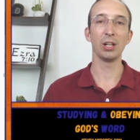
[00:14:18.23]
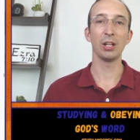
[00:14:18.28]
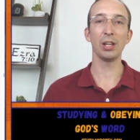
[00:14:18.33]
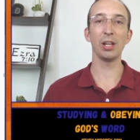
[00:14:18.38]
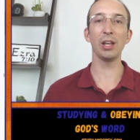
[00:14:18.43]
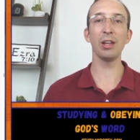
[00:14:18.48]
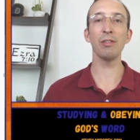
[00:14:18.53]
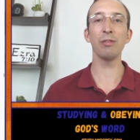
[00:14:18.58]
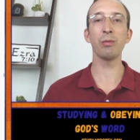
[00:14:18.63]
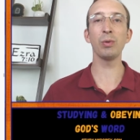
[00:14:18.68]

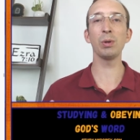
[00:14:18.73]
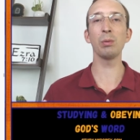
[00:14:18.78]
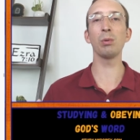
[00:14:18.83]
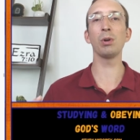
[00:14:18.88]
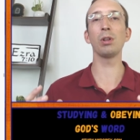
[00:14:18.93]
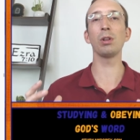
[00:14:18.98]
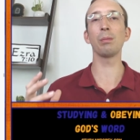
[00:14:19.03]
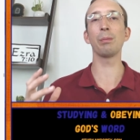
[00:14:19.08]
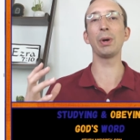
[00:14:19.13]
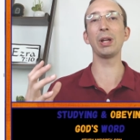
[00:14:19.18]
If we
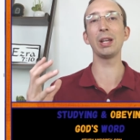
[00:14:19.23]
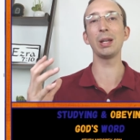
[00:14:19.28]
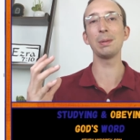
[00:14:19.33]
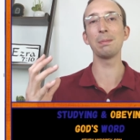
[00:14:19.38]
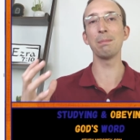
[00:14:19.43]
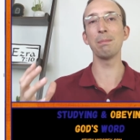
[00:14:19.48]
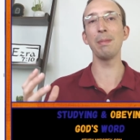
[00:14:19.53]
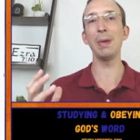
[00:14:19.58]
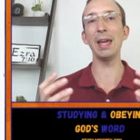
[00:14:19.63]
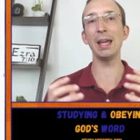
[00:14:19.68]
will but
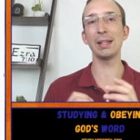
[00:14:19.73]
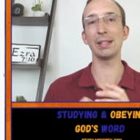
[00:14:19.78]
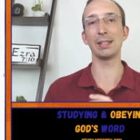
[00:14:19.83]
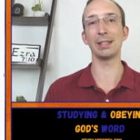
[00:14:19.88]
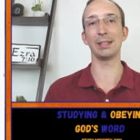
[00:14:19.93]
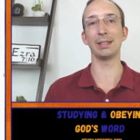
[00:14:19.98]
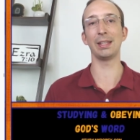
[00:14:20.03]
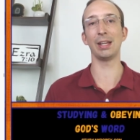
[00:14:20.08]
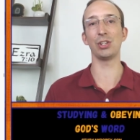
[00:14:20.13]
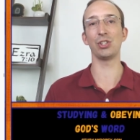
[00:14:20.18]

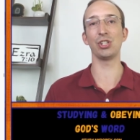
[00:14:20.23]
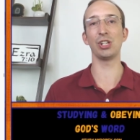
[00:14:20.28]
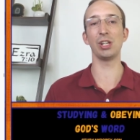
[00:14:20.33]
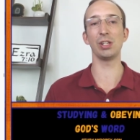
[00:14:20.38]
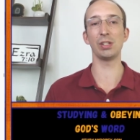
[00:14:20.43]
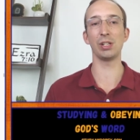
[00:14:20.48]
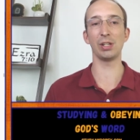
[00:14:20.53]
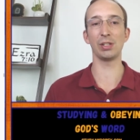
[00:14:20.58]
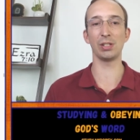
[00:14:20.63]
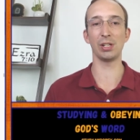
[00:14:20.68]
admit that
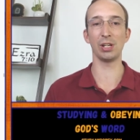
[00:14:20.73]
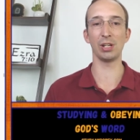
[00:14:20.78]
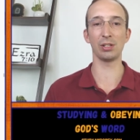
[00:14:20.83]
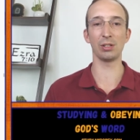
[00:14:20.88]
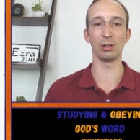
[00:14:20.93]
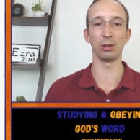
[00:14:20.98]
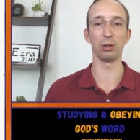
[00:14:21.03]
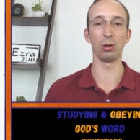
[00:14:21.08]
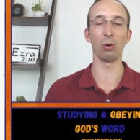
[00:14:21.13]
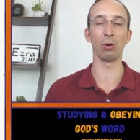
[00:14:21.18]
Jesus
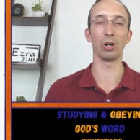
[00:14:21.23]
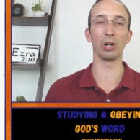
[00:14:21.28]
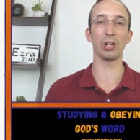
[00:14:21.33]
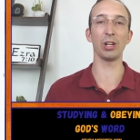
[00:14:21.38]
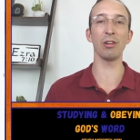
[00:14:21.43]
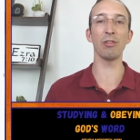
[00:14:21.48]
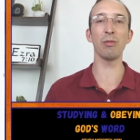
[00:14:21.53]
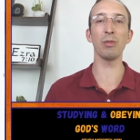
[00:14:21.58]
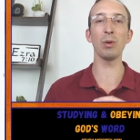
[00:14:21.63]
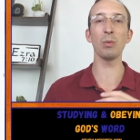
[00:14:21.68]
is Lord,
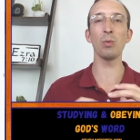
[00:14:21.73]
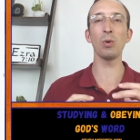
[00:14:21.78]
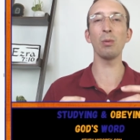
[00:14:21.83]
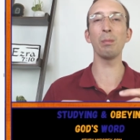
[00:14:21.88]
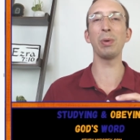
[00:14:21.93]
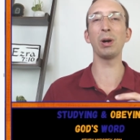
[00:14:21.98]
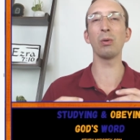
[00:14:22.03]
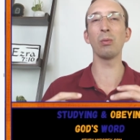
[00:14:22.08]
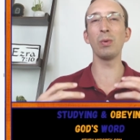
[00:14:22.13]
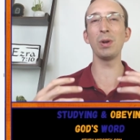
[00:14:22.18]
if we will
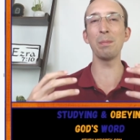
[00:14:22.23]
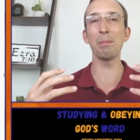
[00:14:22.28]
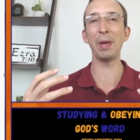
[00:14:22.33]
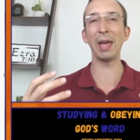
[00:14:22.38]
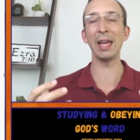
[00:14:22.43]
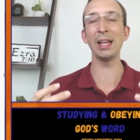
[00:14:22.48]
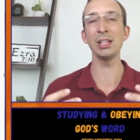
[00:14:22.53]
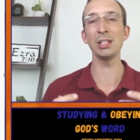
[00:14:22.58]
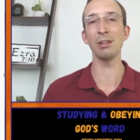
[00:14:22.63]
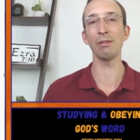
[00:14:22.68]
but
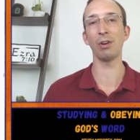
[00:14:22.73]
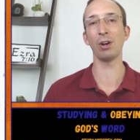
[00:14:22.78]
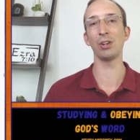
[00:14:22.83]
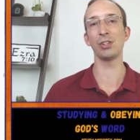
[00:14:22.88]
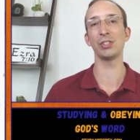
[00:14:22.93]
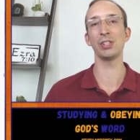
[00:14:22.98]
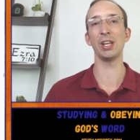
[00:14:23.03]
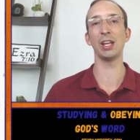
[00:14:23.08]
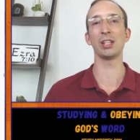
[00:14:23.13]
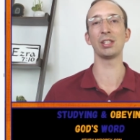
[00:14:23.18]
repent of our
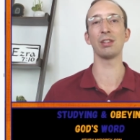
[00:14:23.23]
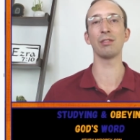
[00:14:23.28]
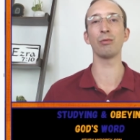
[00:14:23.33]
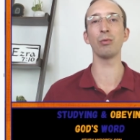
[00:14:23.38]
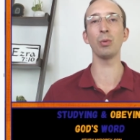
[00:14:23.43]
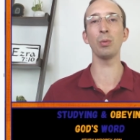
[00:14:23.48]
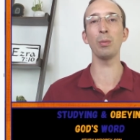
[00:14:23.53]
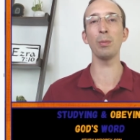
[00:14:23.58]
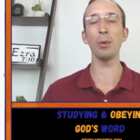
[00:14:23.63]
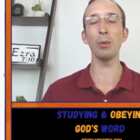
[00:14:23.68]
sins, if
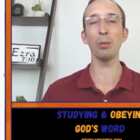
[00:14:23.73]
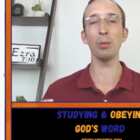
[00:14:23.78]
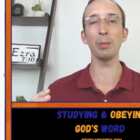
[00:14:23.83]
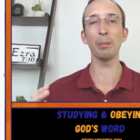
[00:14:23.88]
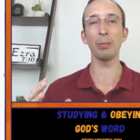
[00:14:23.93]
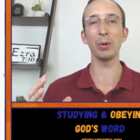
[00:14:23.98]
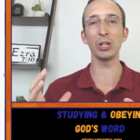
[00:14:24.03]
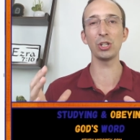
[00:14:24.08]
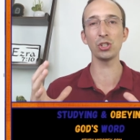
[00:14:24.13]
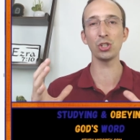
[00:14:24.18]
we will
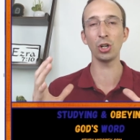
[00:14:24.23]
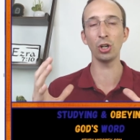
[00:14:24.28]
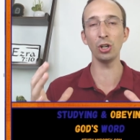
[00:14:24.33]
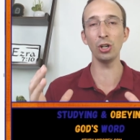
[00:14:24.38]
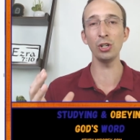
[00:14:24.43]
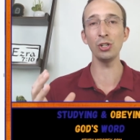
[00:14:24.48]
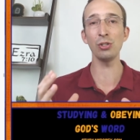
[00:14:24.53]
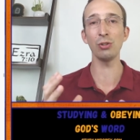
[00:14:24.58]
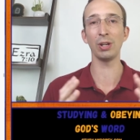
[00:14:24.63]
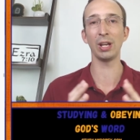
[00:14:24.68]
but
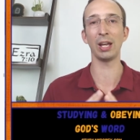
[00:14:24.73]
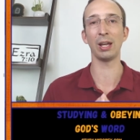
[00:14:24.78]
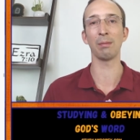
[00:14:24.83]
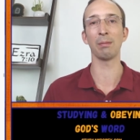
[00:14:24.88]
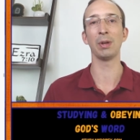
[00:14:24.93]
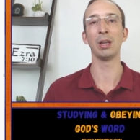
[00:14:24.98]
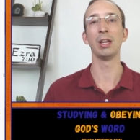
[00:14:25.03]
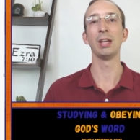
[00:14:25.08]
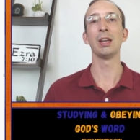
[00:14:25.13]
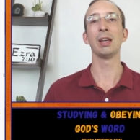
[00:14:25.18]
turn to
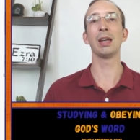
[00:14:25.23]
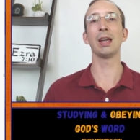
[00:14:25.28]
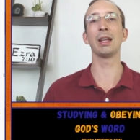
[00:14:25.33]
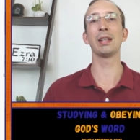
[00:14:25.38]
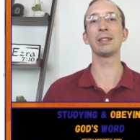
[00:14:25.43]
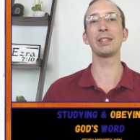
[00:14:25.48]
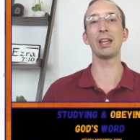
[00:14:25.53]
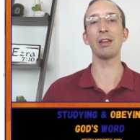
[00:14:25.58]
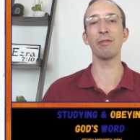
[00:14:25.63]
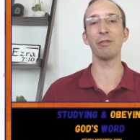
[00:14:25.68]
him
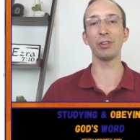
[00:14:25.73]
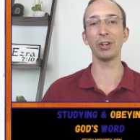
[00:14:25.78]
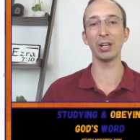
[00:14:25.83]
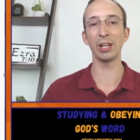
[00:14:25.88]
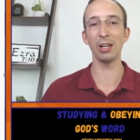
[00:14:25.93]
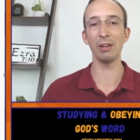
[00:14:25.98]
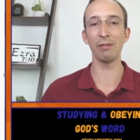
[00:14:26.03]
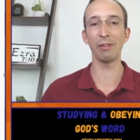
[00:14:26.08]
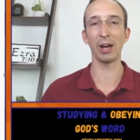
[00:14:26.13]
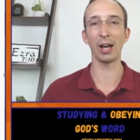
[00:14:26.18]
and say,
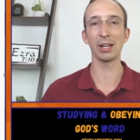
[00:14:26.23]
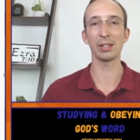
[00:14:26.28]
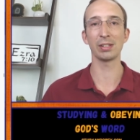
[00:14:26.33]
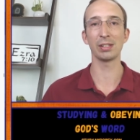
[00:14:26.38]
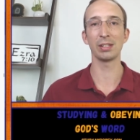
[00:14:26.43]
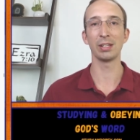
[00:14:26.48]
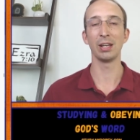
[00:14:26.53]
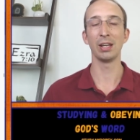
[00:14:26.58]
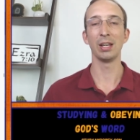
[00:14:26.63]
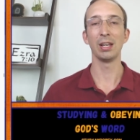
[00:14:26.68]
Forgive us,